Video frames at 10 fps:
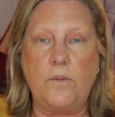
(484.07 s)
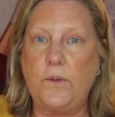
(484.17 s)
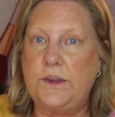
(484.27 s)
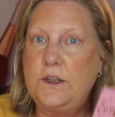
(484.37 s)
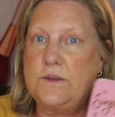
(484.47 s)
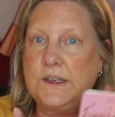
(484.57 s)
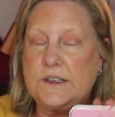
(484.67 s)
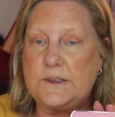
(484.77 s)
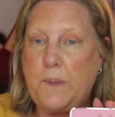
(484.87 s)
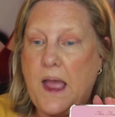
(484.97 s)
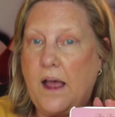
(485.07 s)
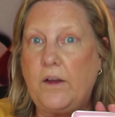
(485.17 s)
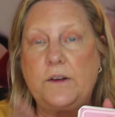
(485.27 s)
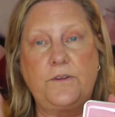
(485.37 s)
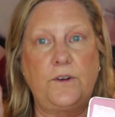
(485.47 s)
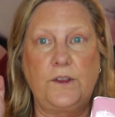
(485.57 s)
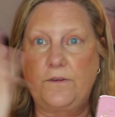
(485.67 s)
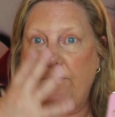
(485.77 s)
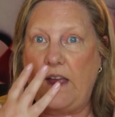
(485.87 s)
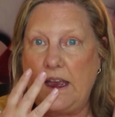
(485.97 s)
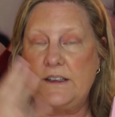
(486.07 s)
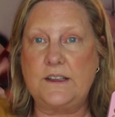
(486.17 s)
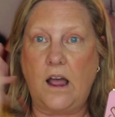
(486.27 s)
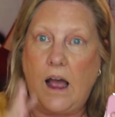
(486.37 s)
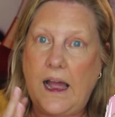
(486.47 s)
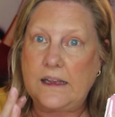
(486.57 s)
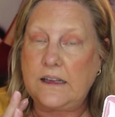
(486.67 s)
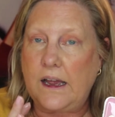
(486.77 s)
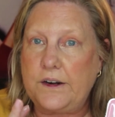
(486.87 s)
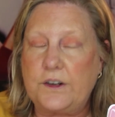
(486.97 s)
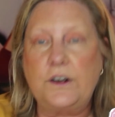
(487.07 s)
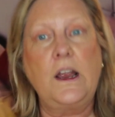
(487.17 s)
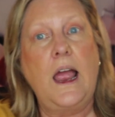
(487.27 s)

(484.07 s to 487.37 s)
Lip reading: with using this palette for the face, the highlighter,